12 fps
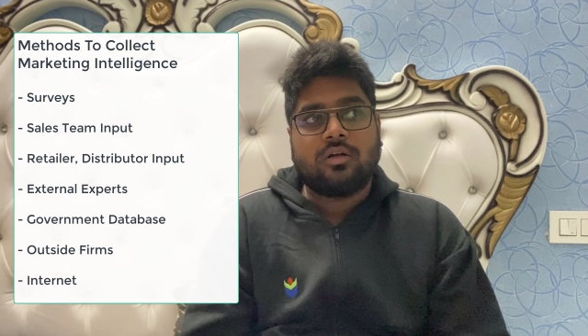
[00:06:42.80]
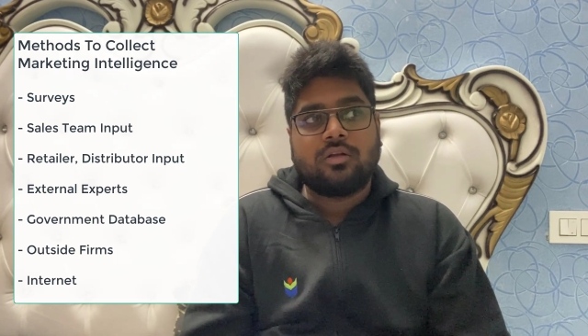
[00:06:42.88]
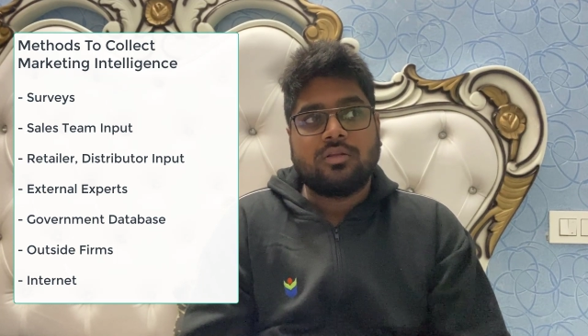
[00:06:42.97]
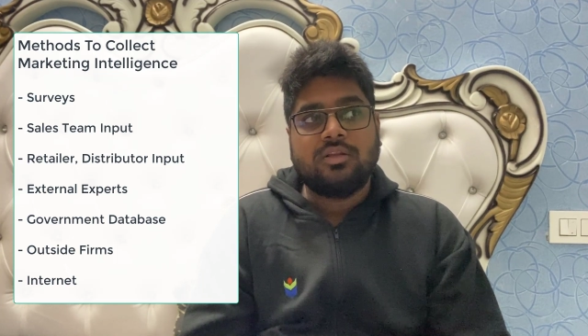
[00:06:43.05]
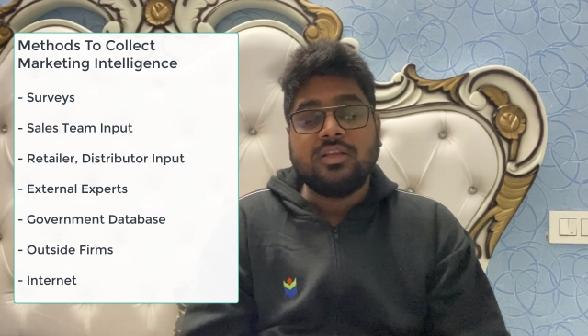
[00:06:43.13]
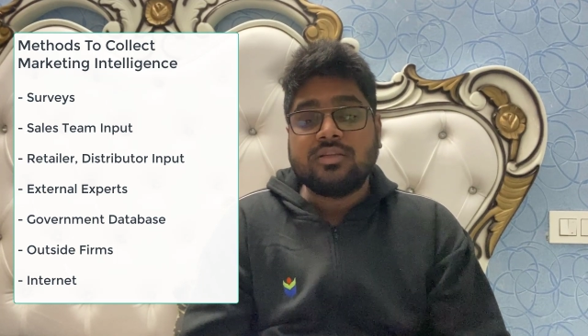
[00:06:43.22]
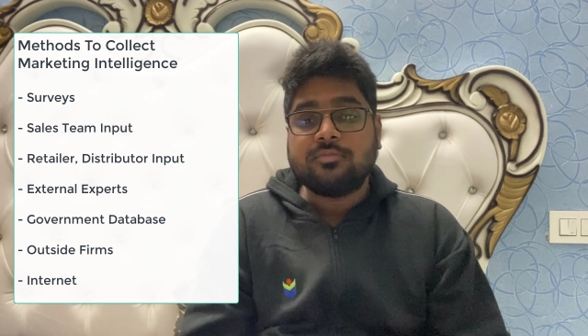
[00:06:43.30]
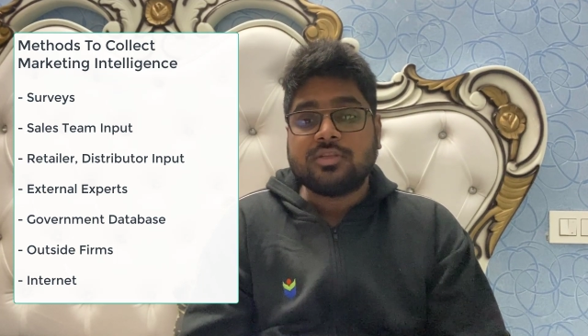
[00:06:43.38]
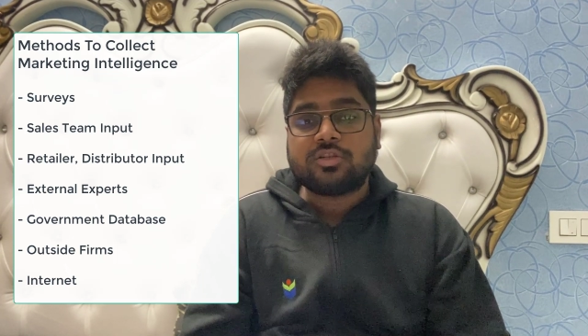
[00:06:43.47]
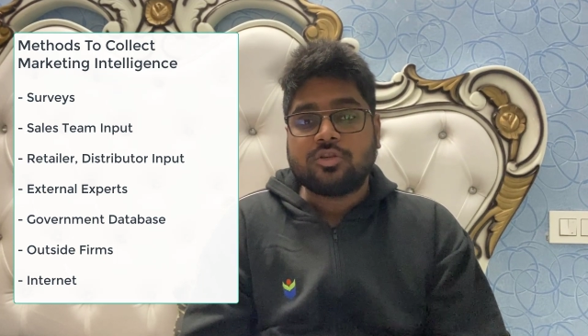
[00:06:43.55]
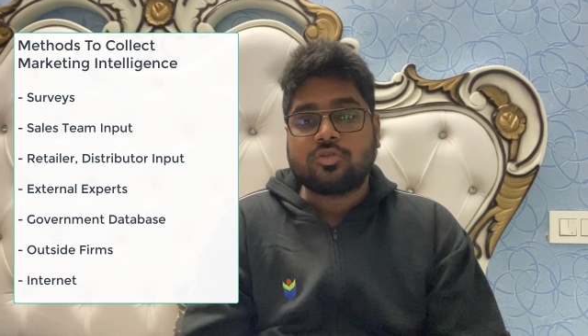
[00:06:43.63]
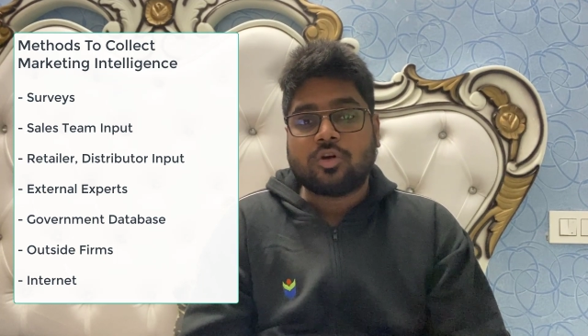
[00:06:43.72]
These
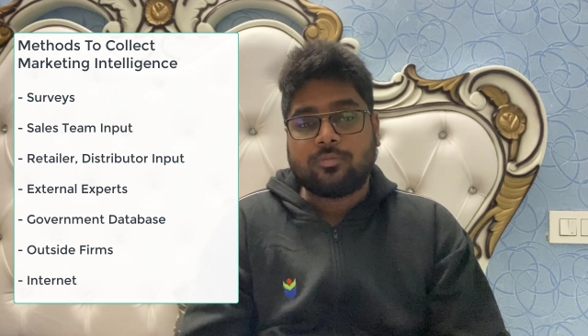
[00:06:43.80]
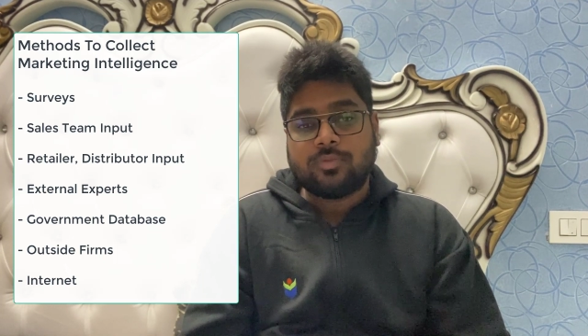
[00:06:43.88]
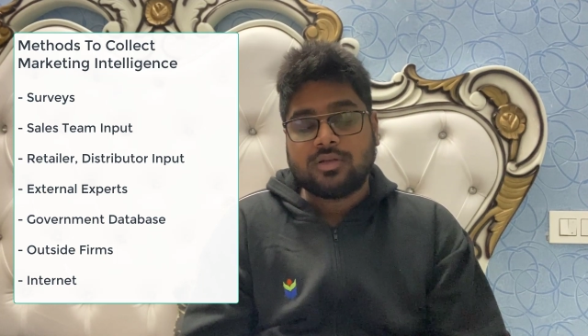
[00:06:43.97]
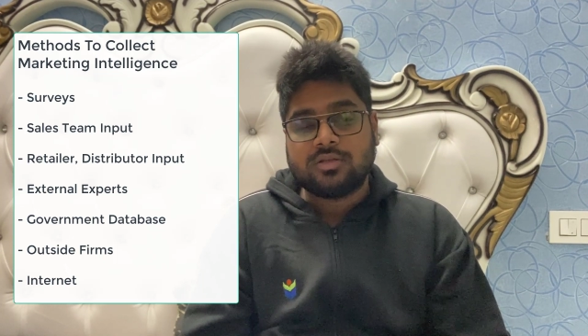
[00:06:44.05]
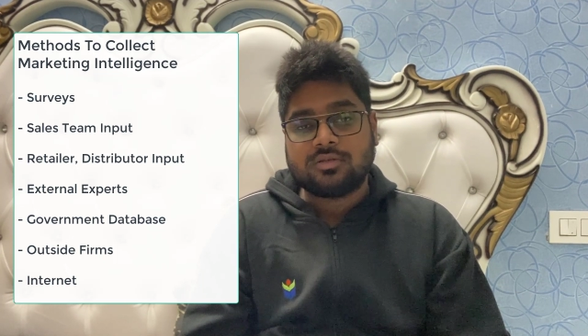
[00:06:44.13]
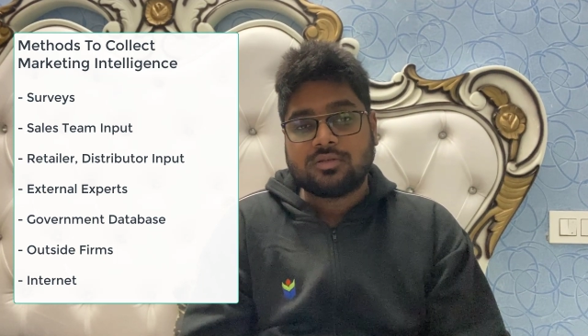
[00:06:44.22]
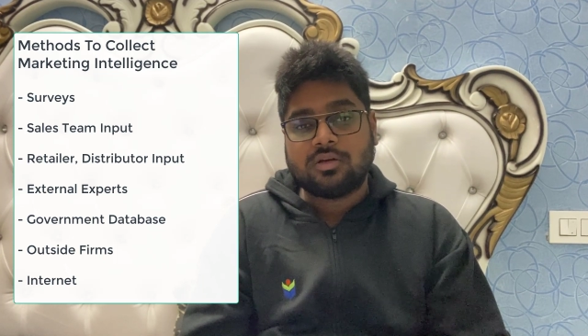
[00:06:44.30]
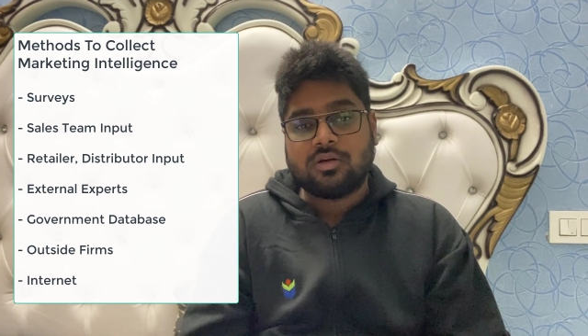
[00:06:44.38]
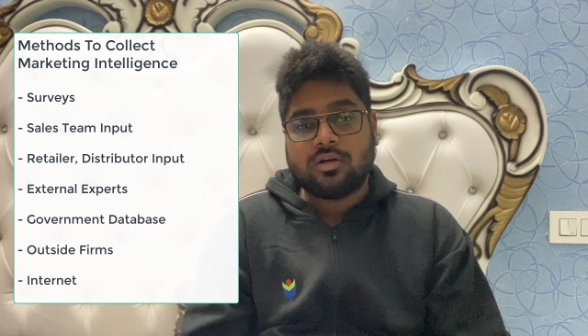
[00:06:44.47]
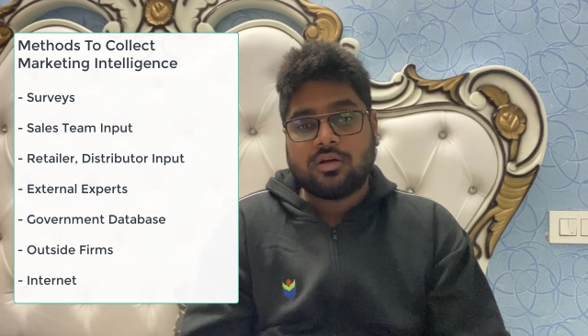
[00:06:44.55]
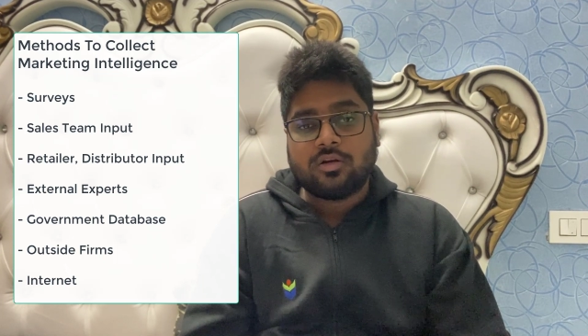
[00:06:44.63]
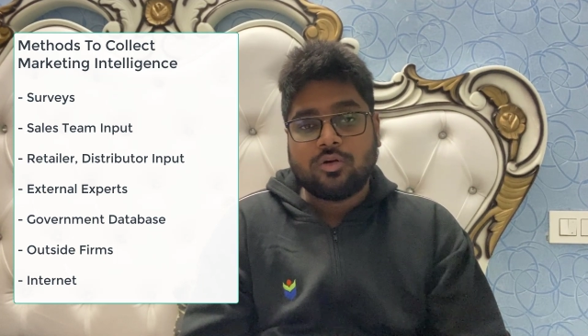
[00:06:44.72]
mystery shoppers
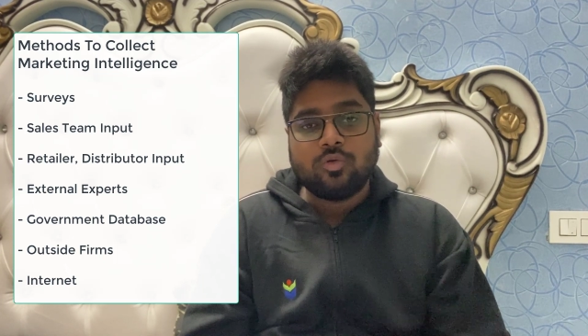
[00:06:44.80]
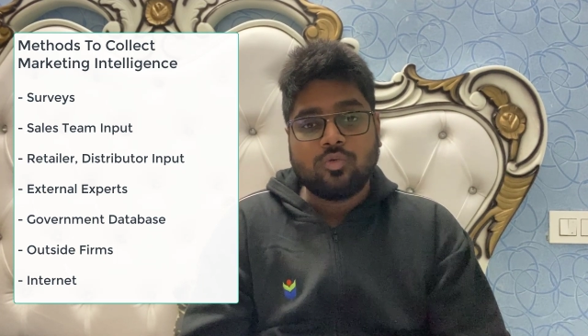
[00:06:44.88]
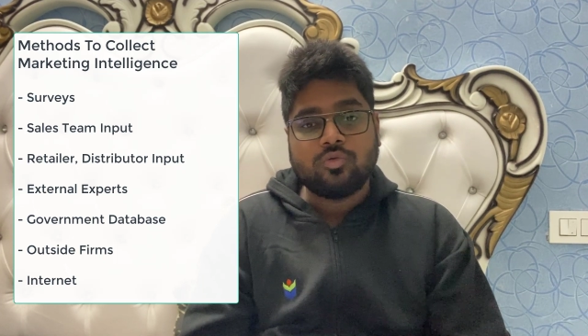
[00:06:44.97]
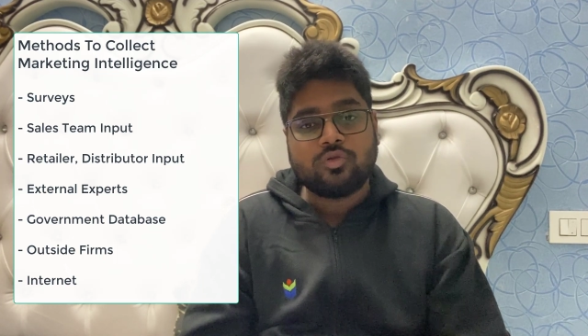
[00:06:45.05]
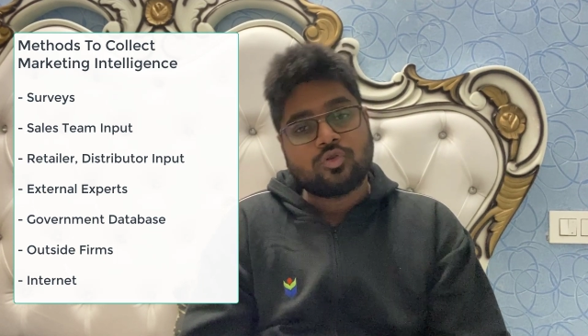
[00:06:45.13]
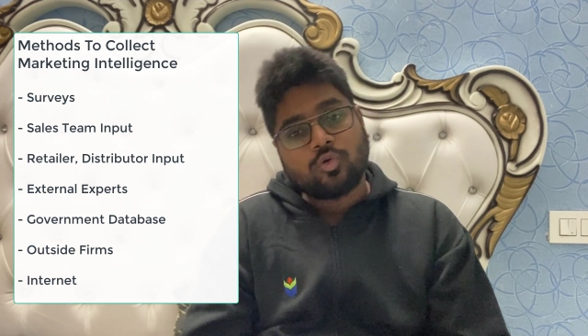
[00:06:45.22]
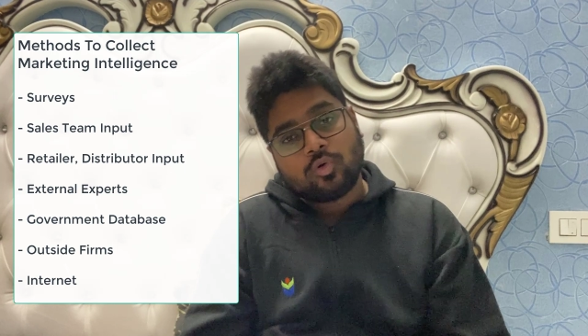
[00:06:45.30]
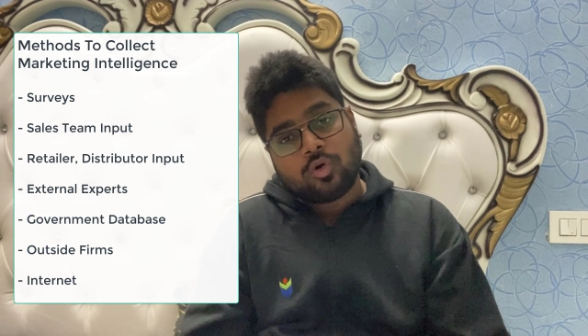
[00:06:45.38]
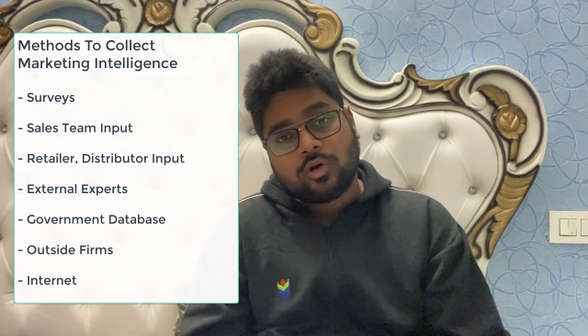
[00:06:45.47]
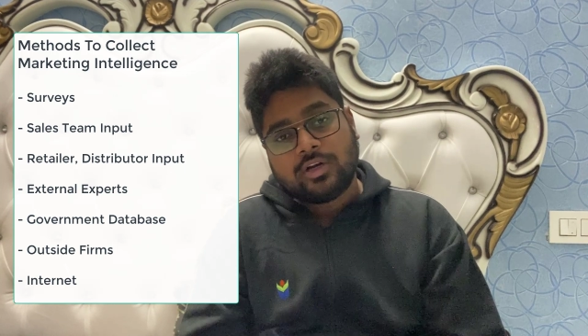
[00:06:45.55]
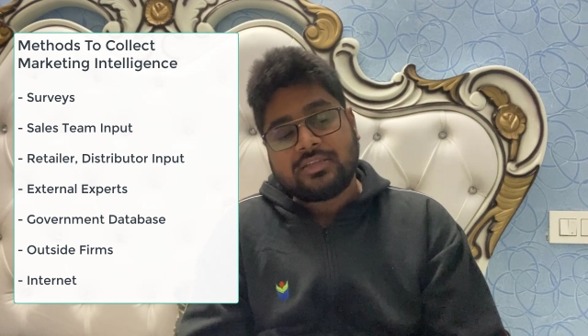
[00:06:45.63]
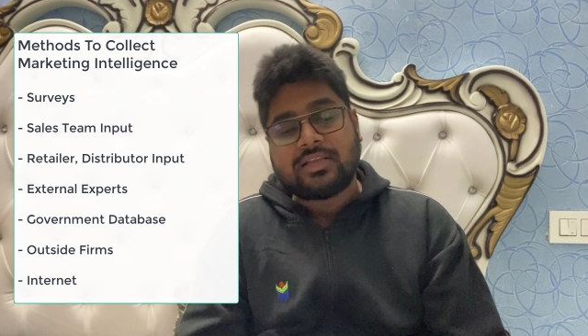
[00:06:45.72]
do store
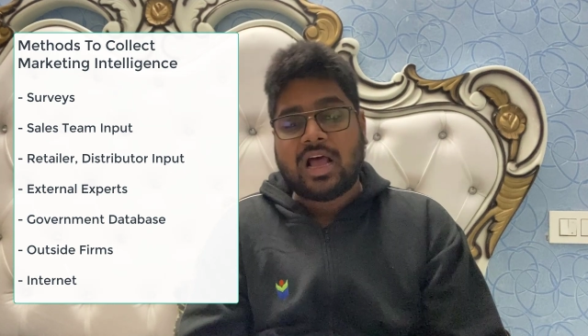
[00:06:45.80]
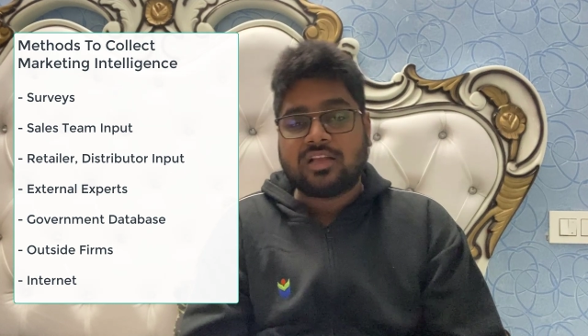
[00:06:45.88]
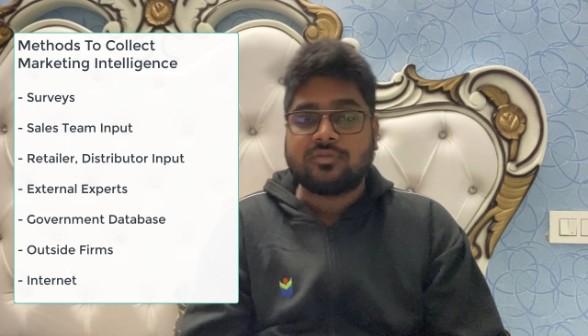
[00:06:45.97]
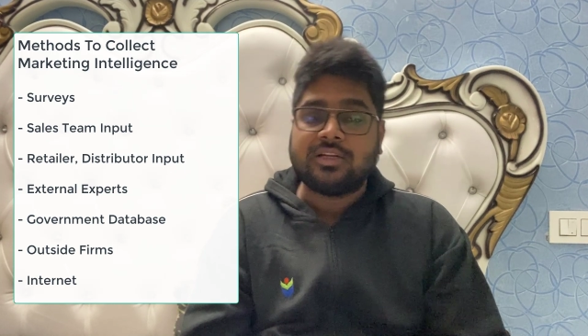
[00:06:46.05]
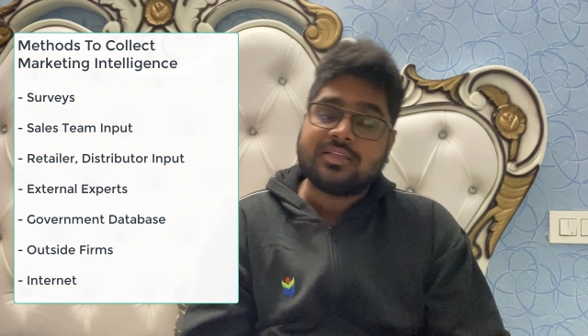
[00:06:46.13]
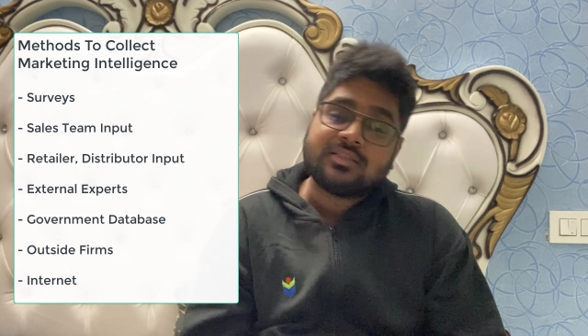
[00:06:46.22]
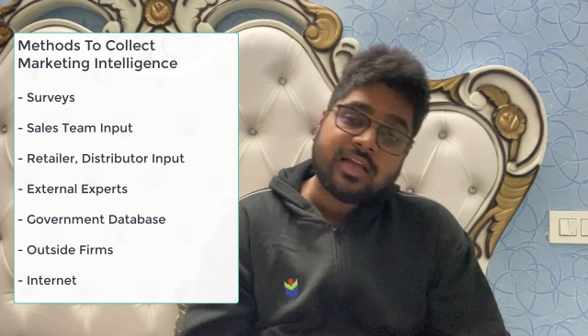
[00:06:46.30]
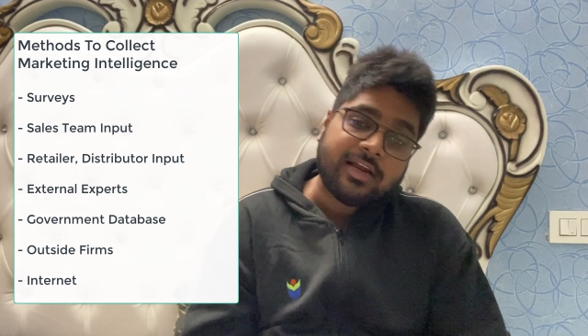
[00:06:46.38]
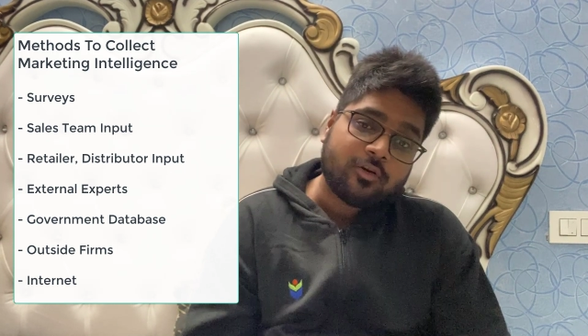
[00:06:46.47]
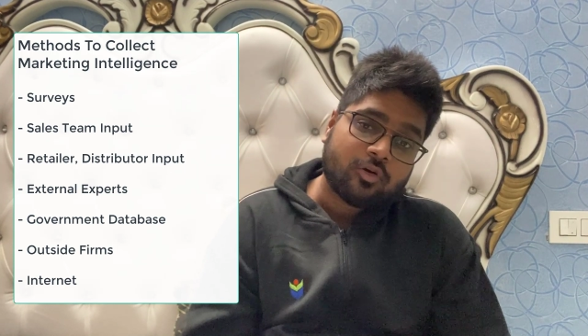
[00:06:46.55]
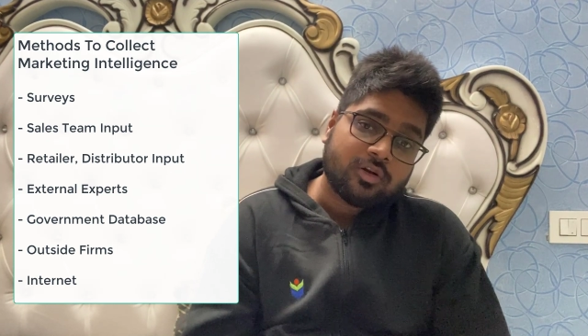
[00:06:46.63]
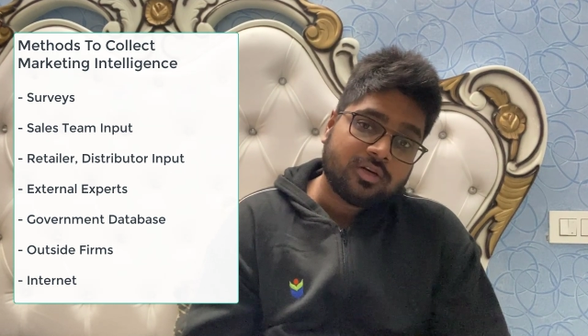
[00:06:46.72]
audits as well as
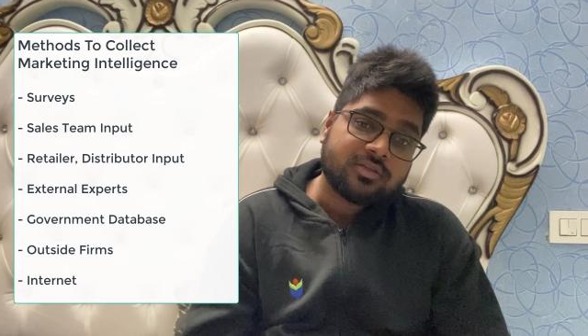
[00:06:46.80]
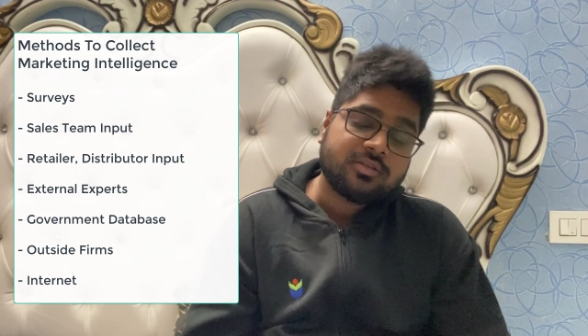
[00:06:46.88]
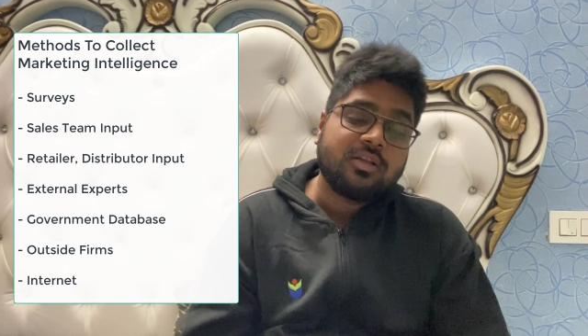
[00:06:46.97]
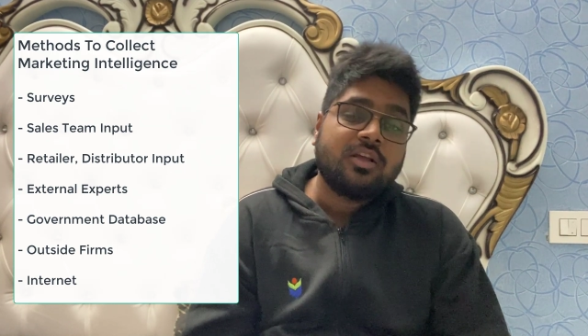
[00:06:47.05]
site audits.